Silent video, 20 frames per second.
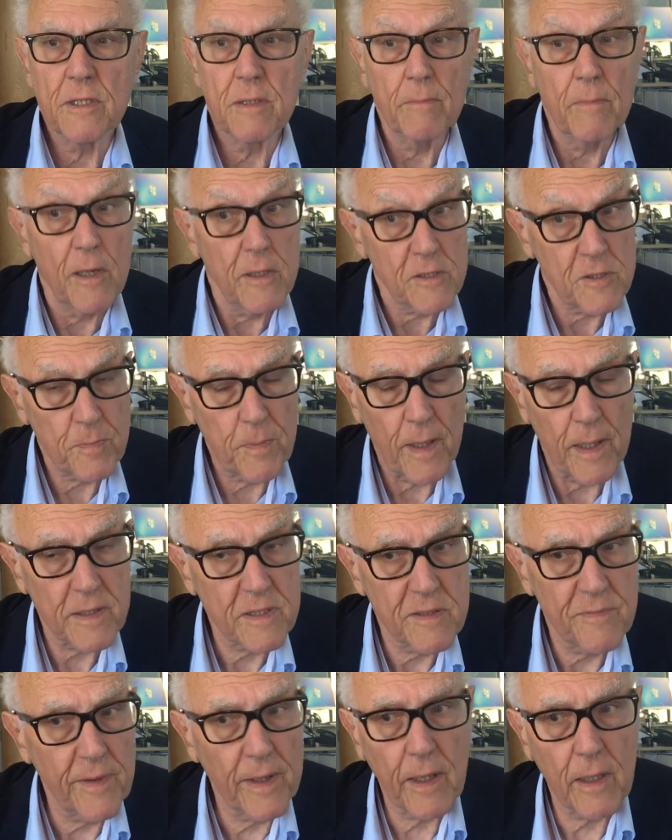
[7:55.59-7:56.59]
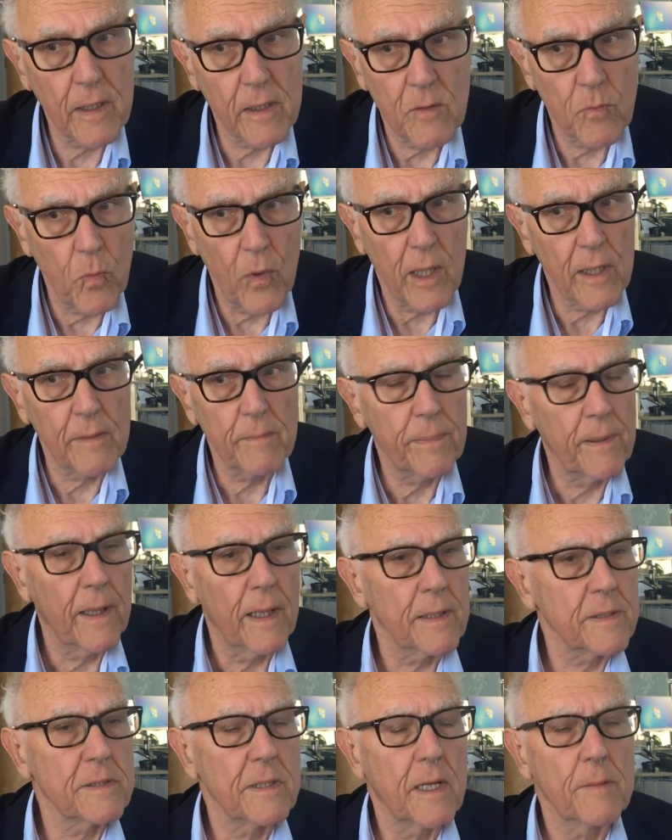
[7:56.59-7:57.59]
In most parts of England, one
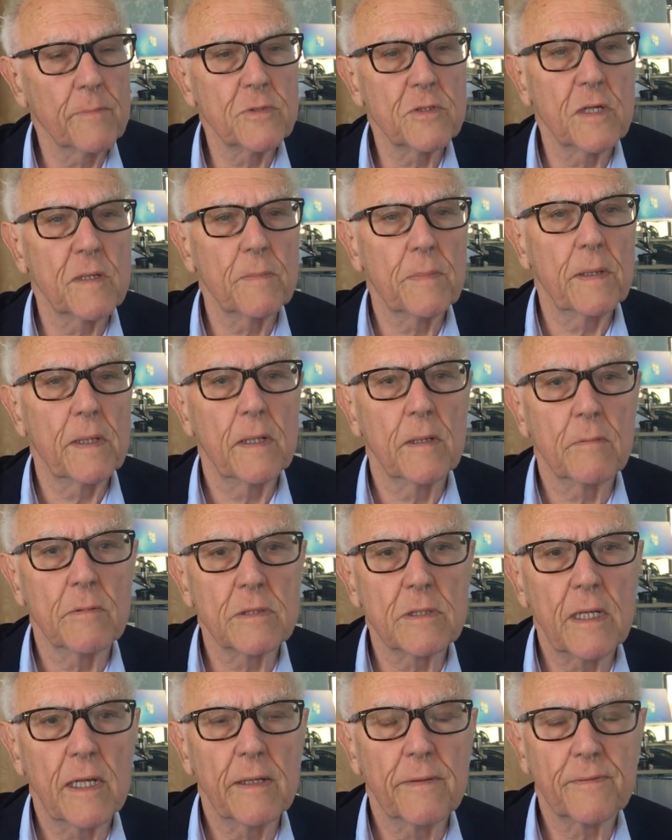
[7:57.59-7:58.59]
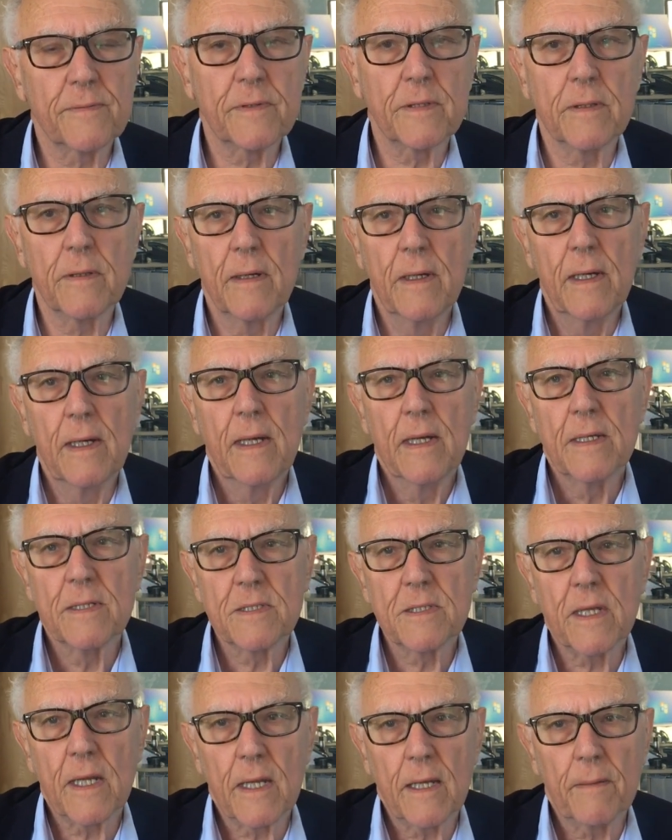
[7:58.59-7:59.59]
part-time GP was left to
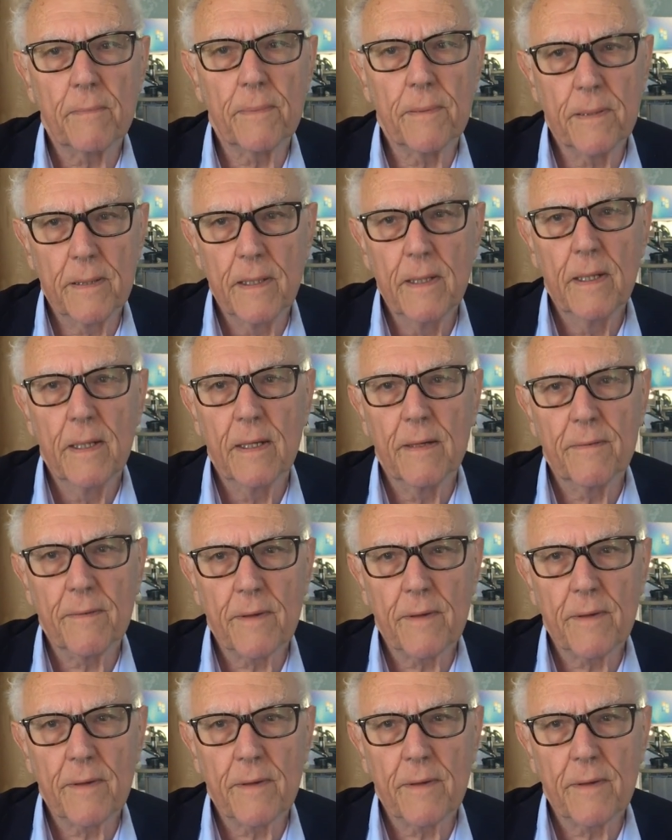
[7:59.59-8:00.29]
set up a